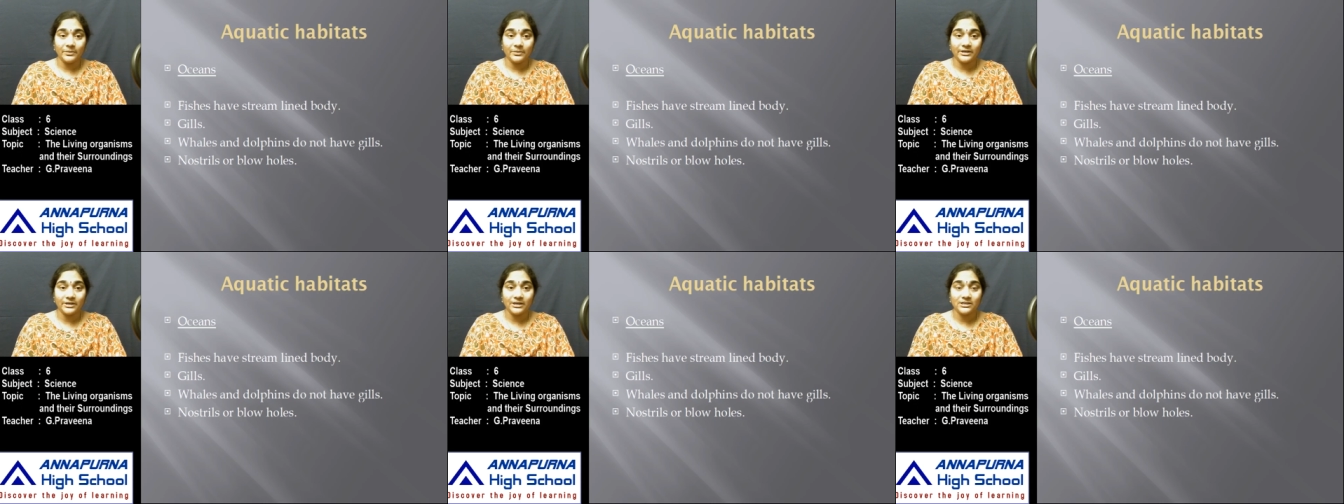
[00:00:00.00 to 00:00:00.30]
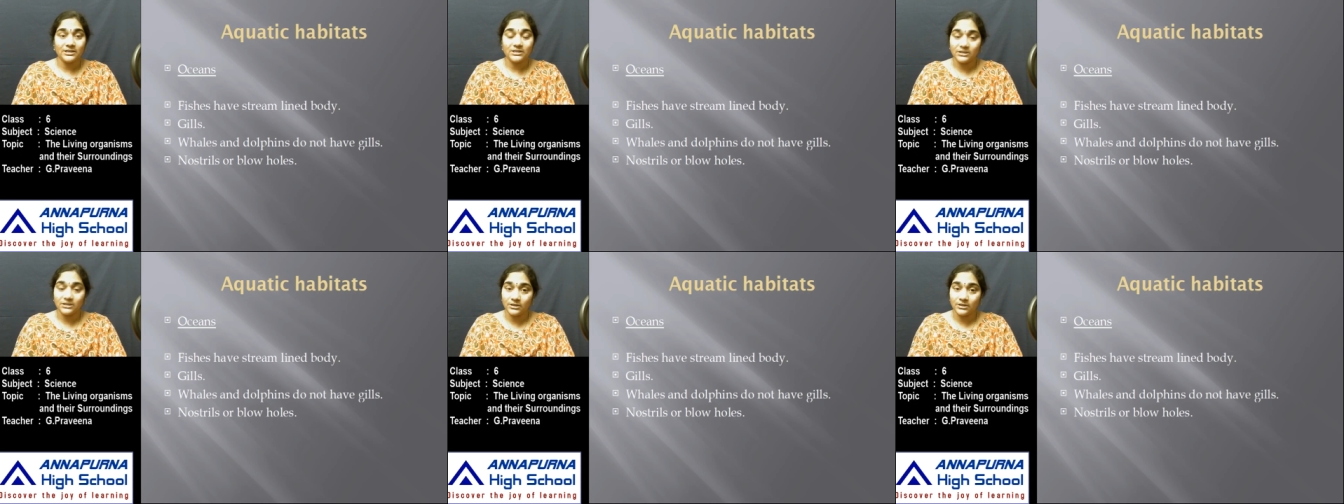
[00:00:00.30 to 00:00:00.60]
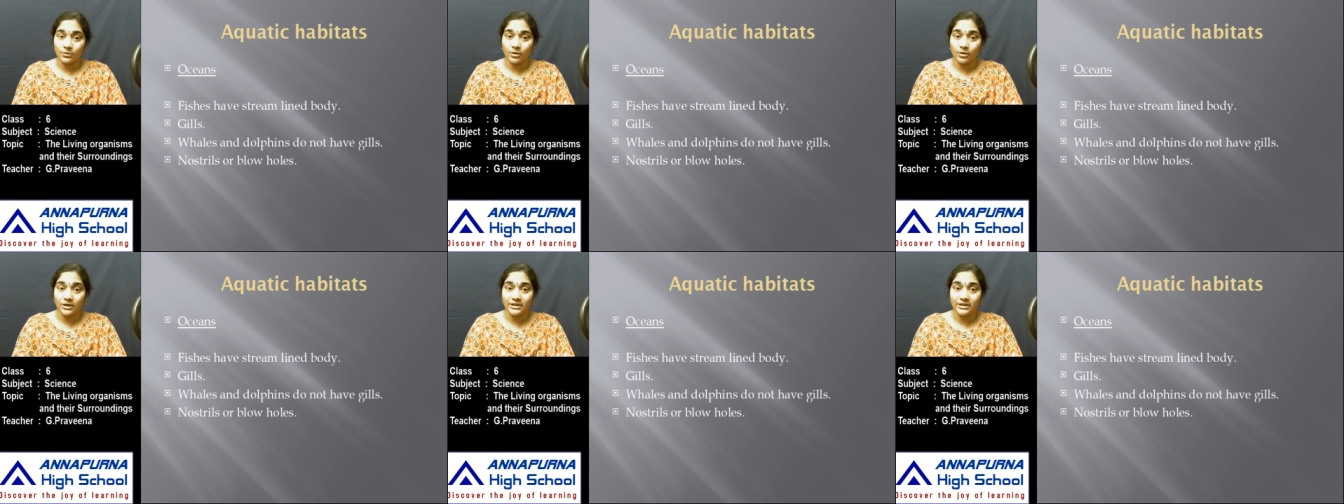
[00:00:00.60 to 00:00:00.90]
periods in
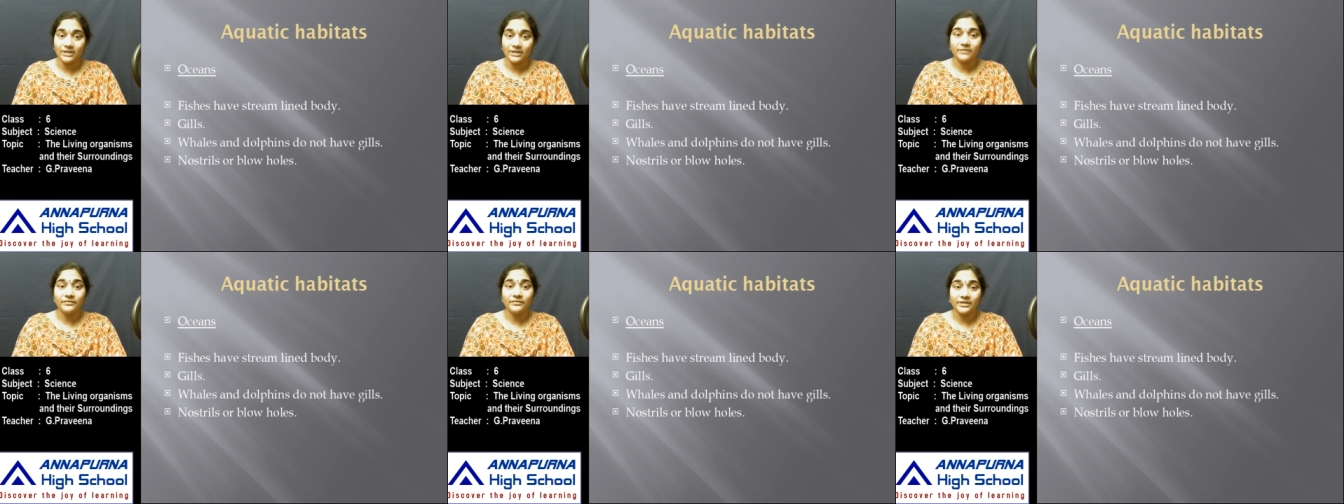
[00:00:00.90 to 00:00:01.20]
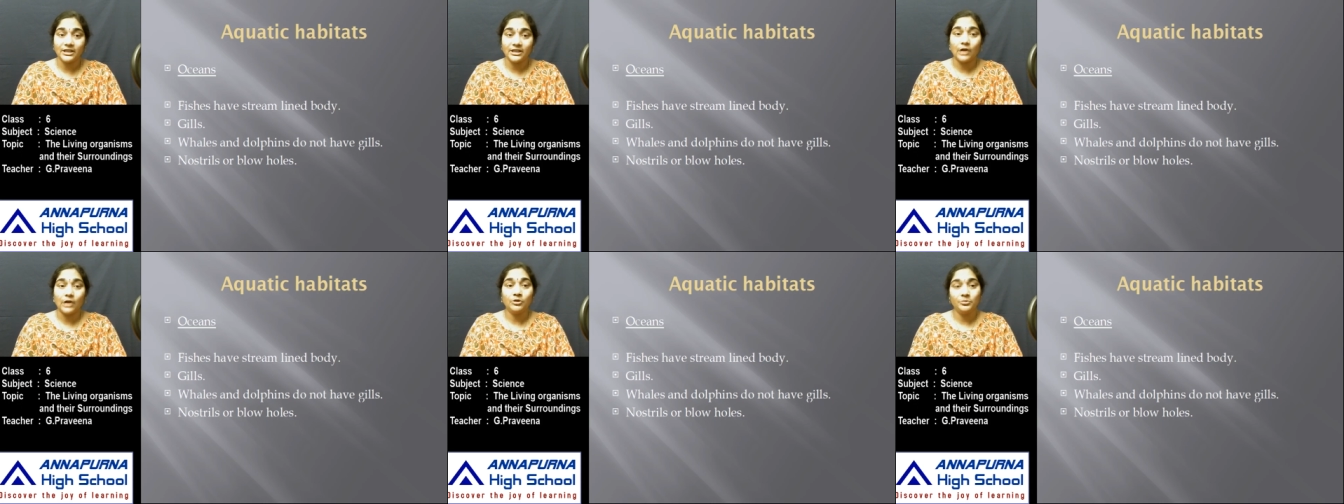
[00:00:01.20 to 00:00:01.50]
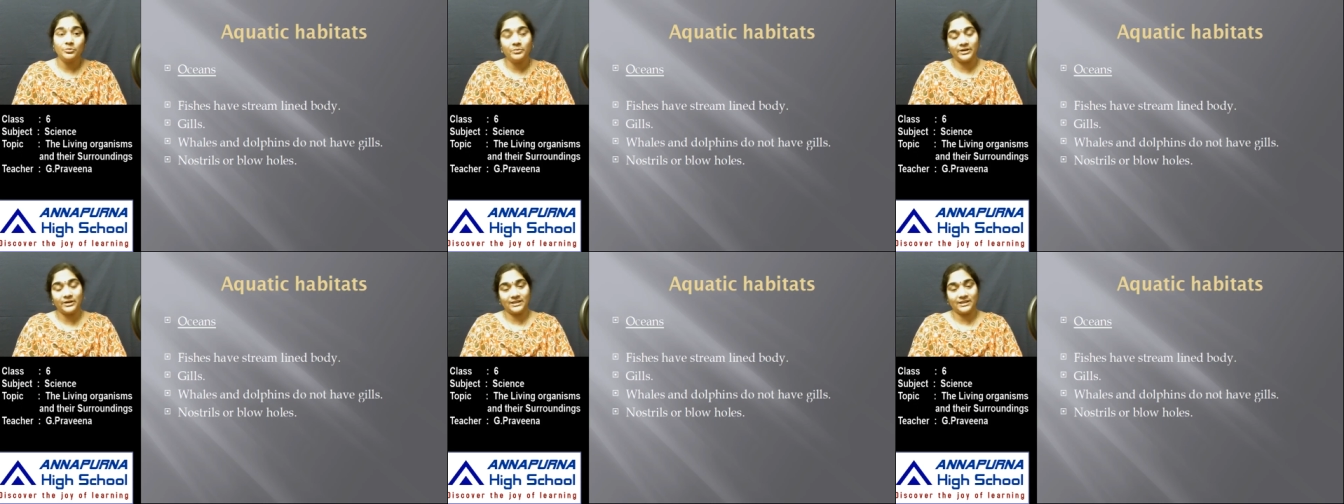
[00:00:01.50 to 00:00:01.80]
the water
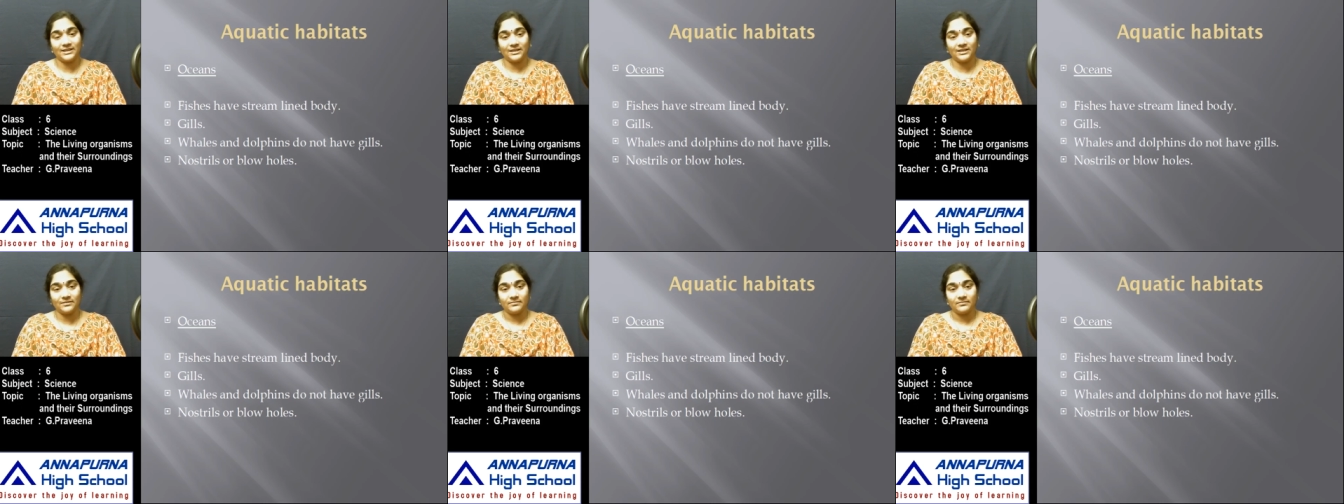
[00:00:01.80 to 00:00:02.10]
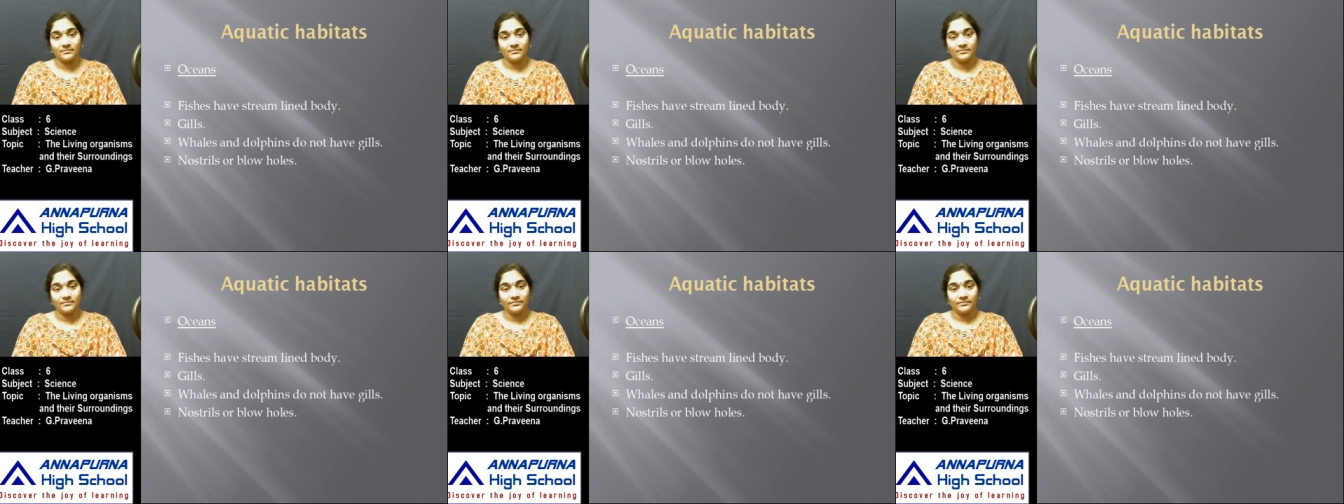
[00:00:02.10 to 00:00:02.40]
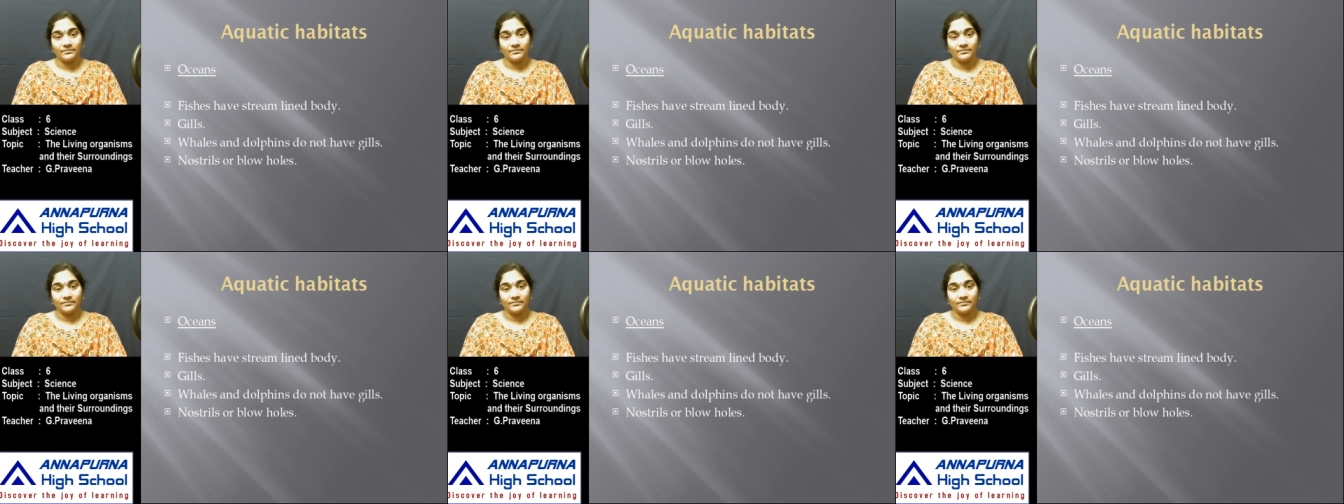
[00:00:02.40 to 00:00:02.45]
without breathing.